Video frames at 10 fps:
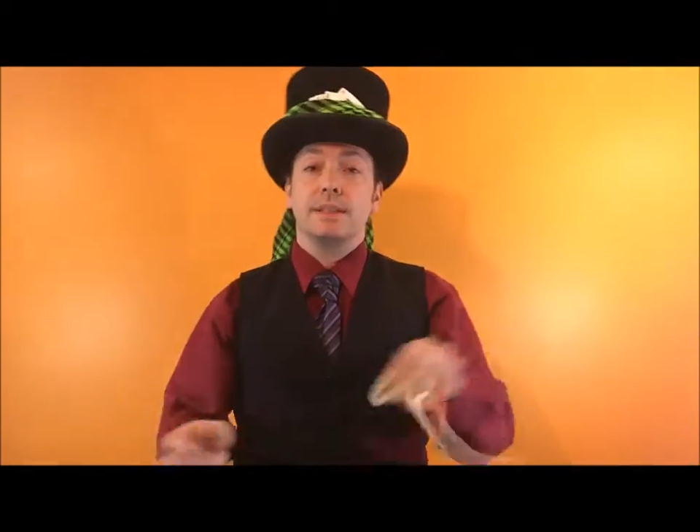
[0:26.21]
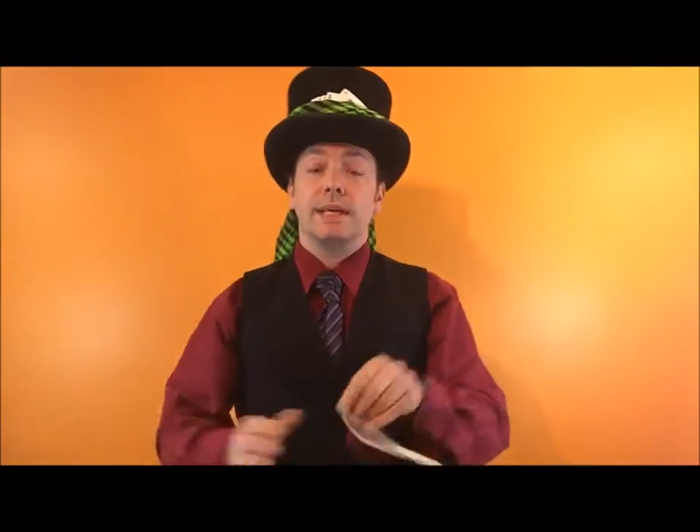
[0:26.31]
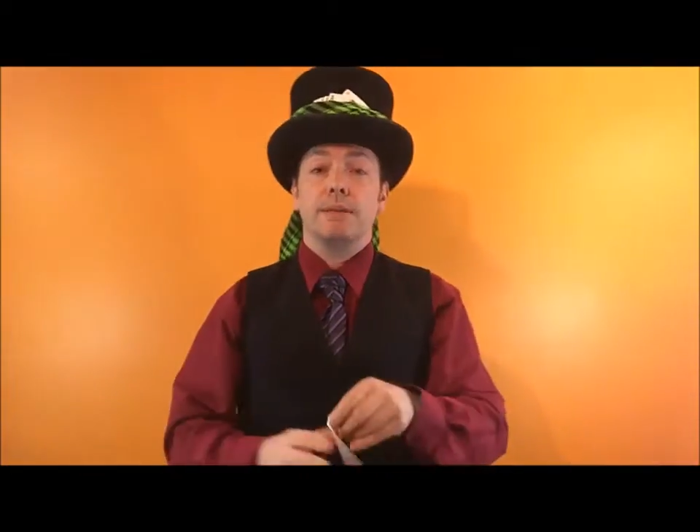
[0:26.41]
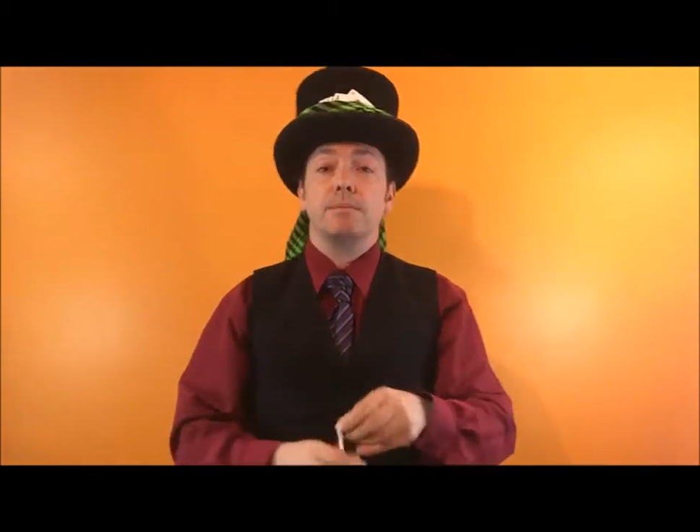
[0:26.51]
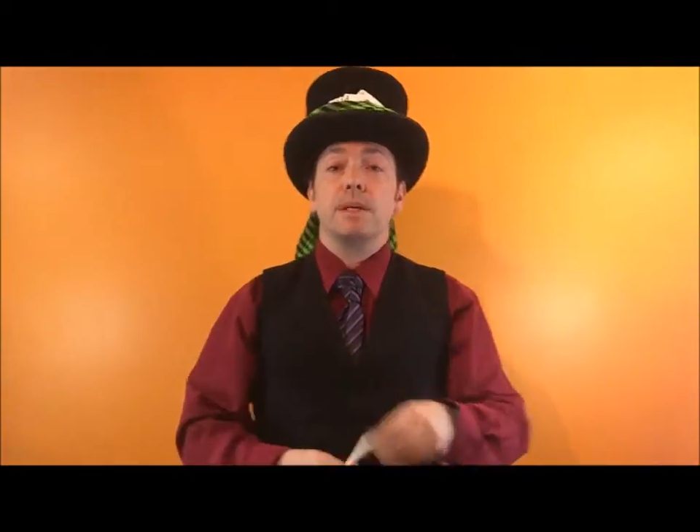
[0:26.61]

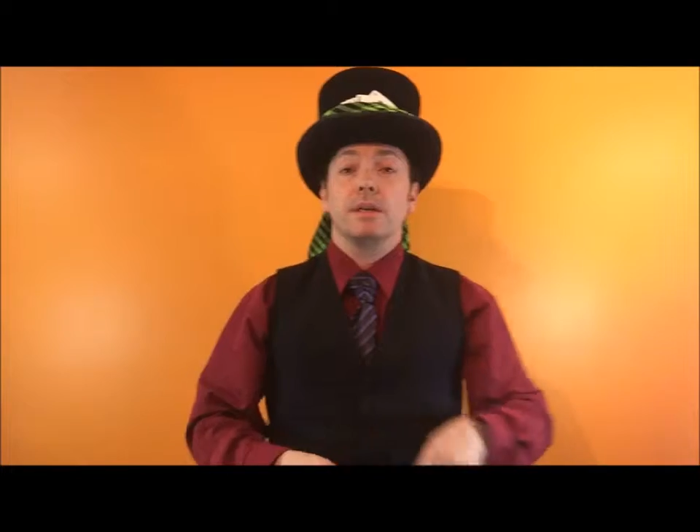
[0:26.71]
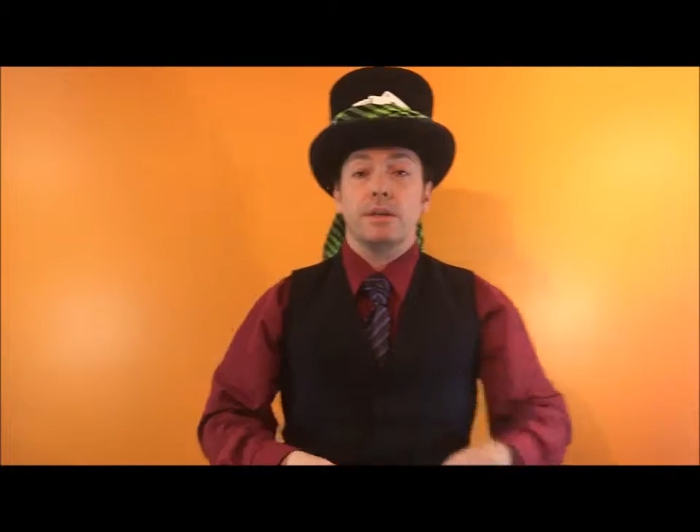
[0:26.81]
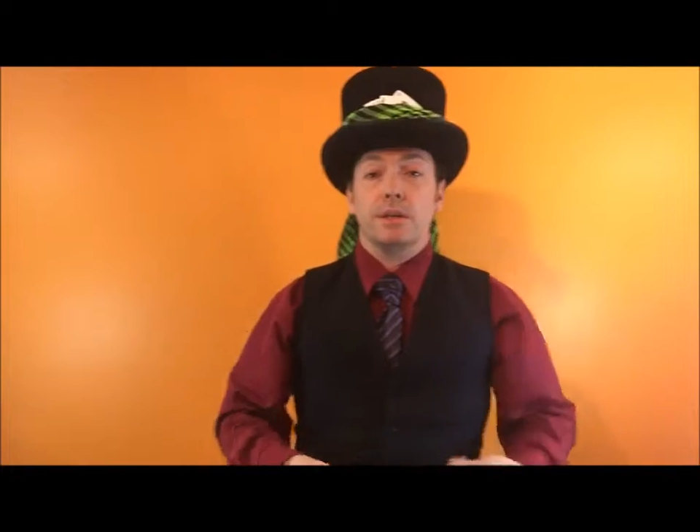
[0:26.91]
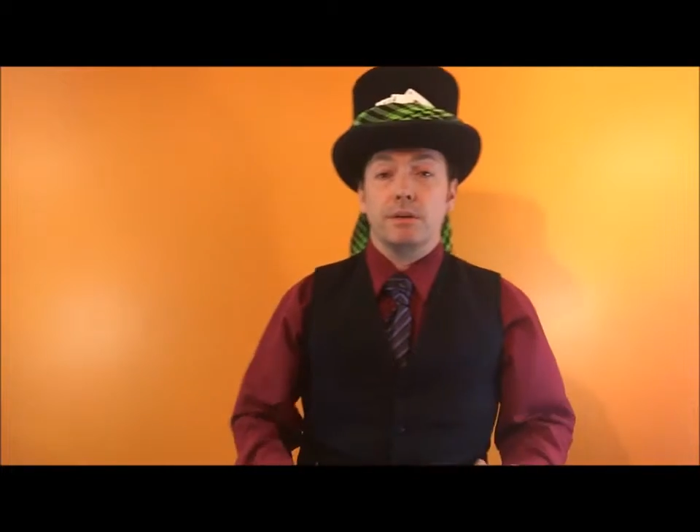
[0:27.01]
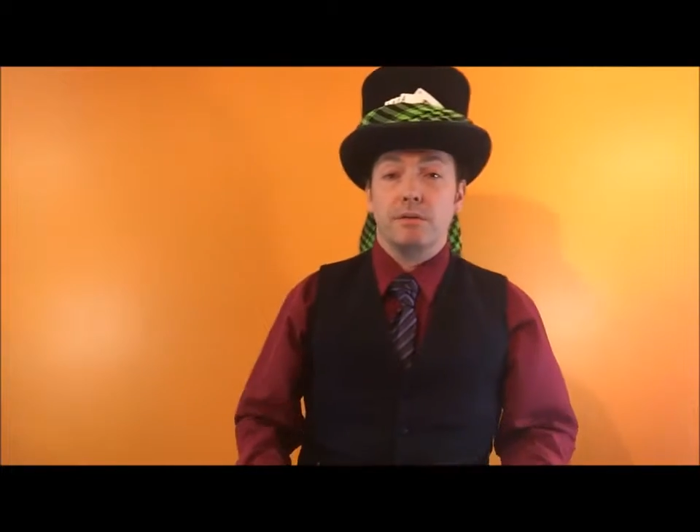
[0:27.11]
Now,
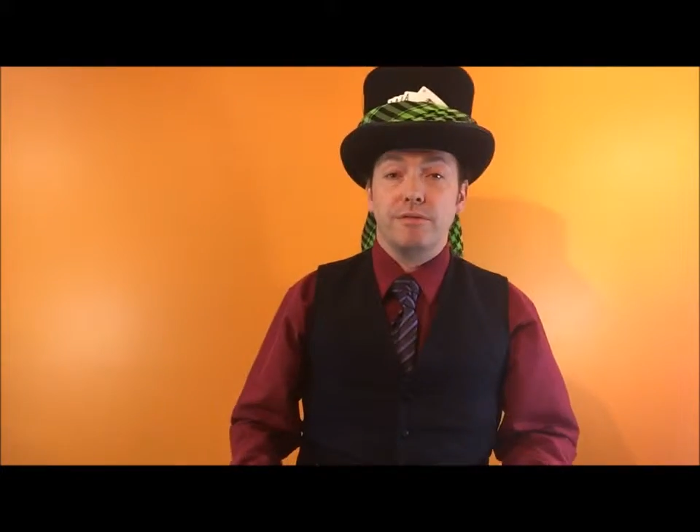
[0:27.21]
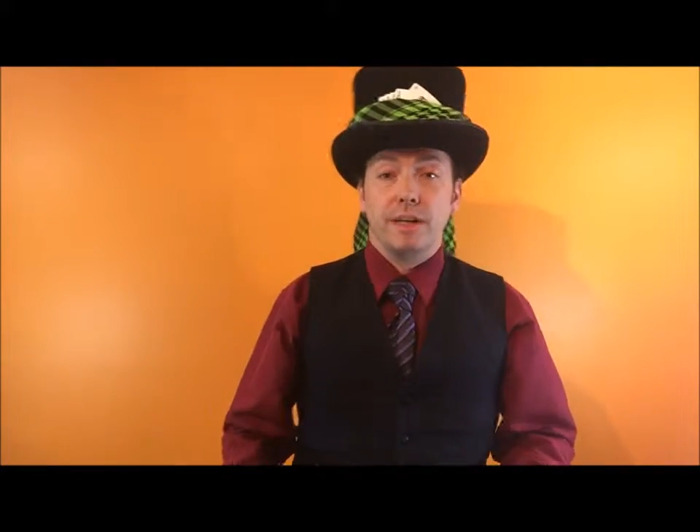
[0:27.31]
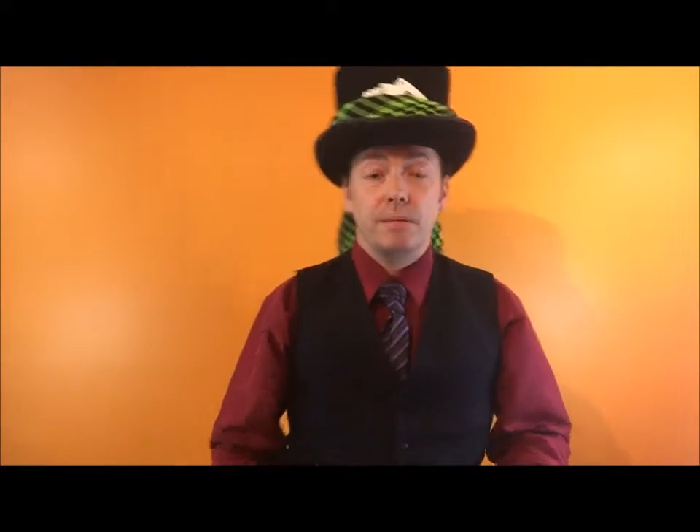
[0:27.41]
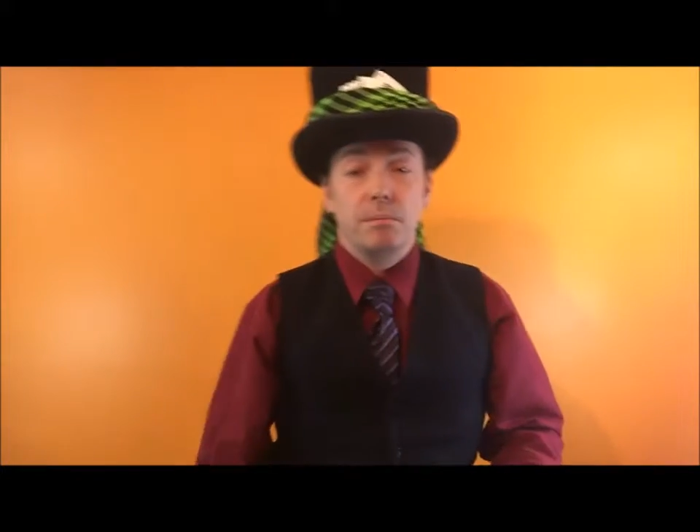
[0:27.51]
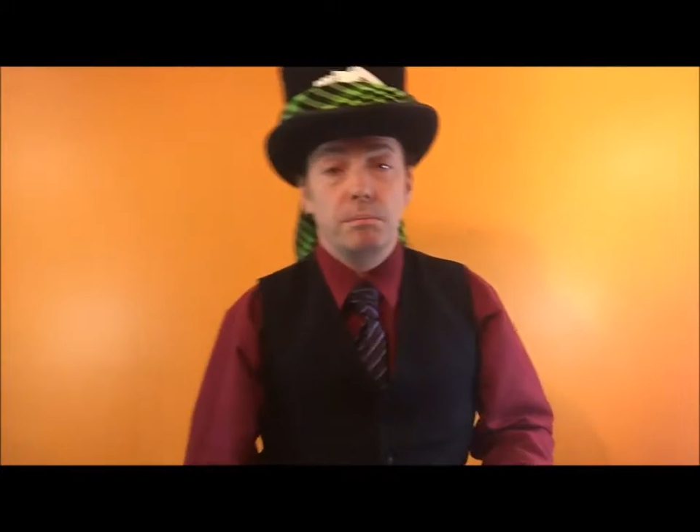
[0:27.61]
you're going to
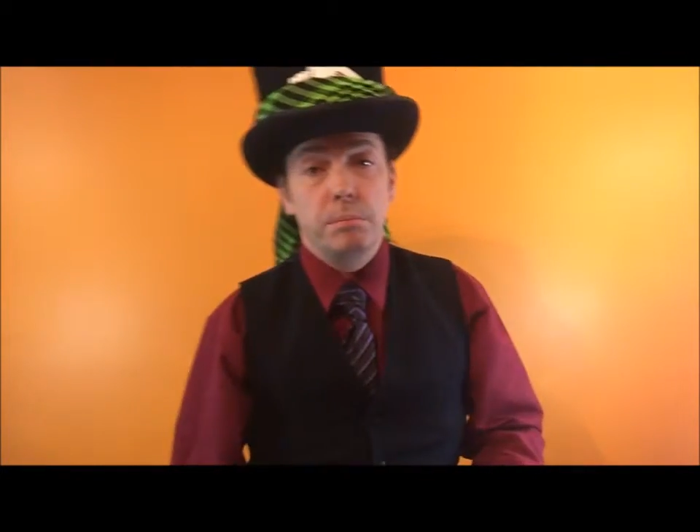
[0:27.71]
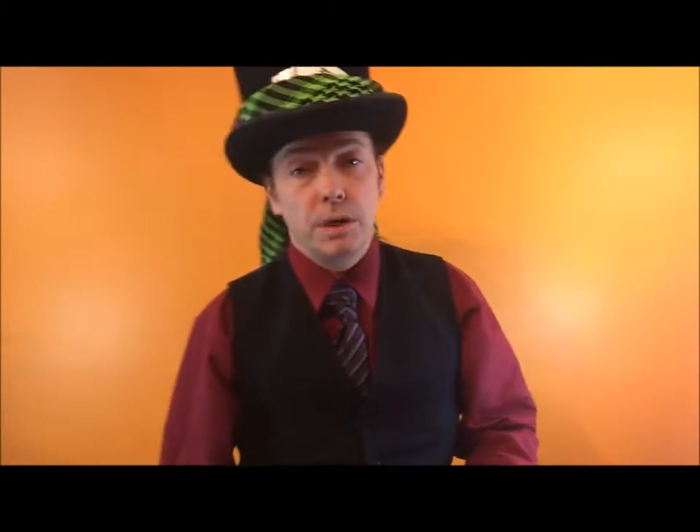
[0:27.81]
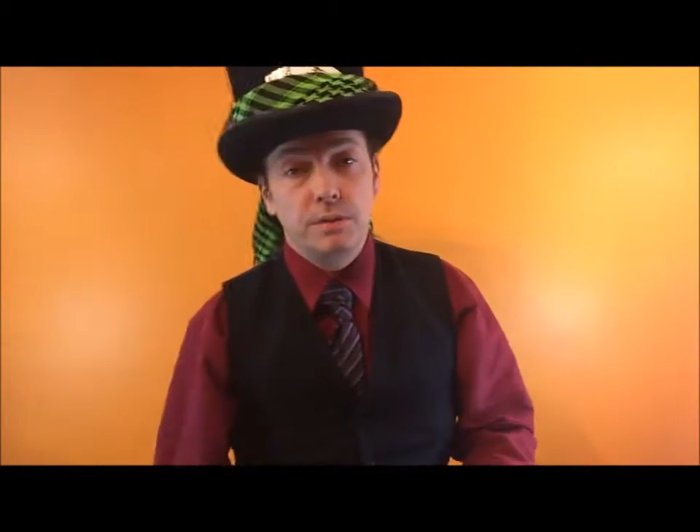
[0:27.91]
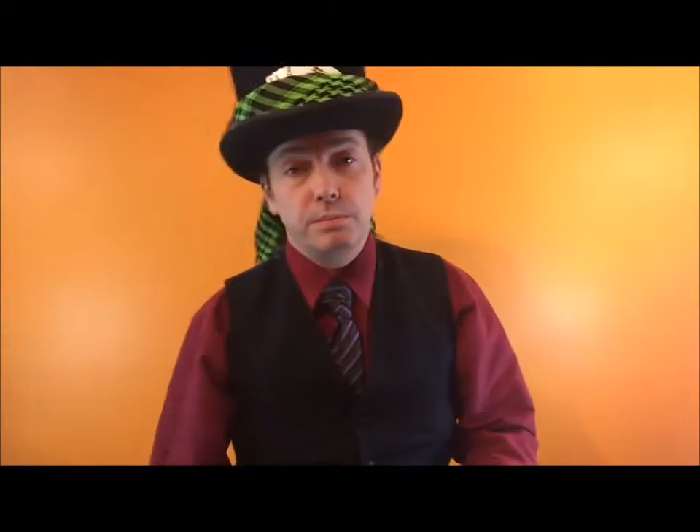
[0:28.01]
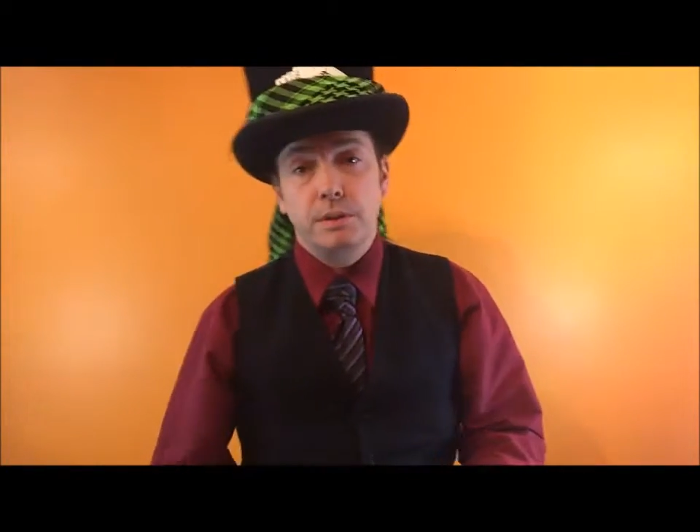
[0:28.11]
inflate both